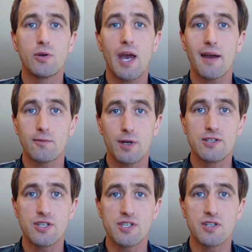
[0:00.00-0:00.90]
you can
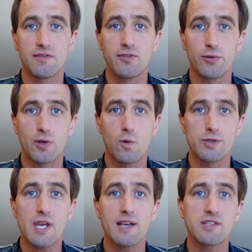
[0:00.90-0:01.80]
register for the
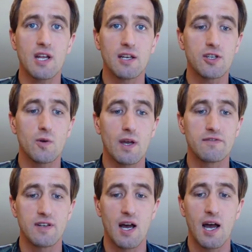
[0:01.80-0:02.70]
course as an
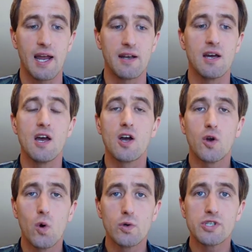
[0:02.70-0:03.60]
NQF 9
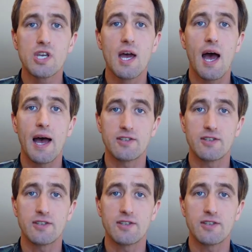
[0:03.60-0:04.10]
course.